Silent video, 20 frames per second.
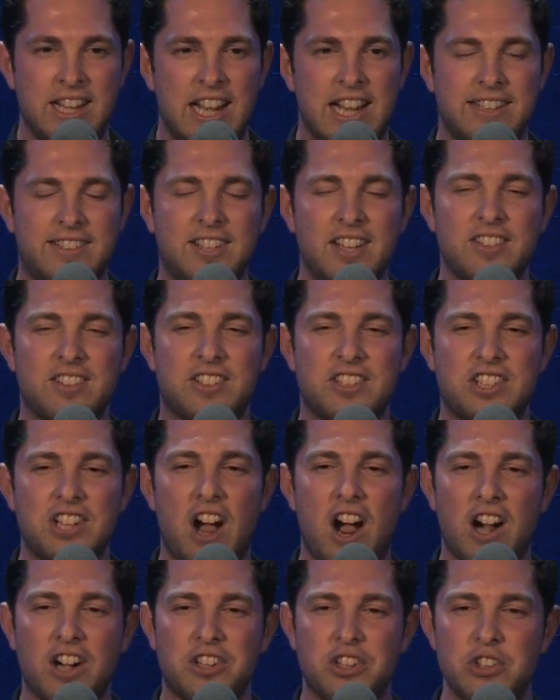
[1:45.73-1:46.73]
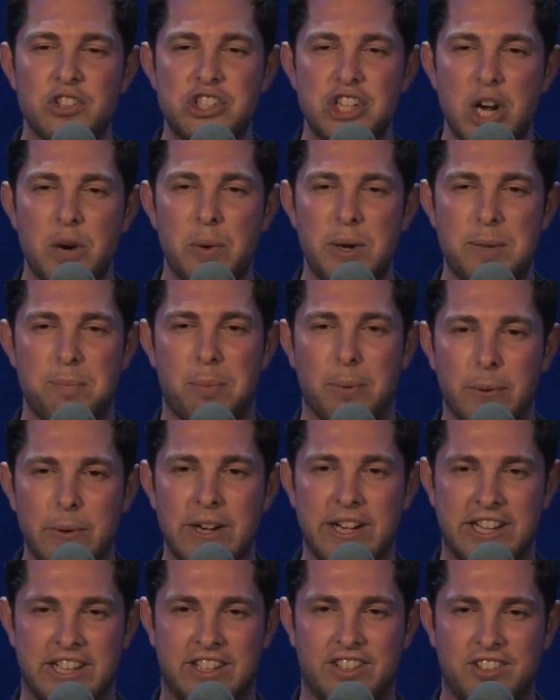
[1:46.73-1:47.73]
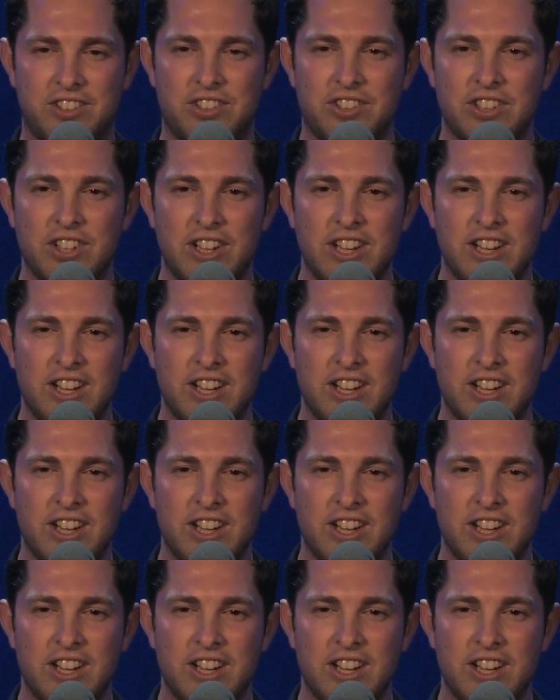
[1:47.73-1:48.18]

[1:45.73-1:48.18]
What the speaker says: It says, Dr. Joey Briggs.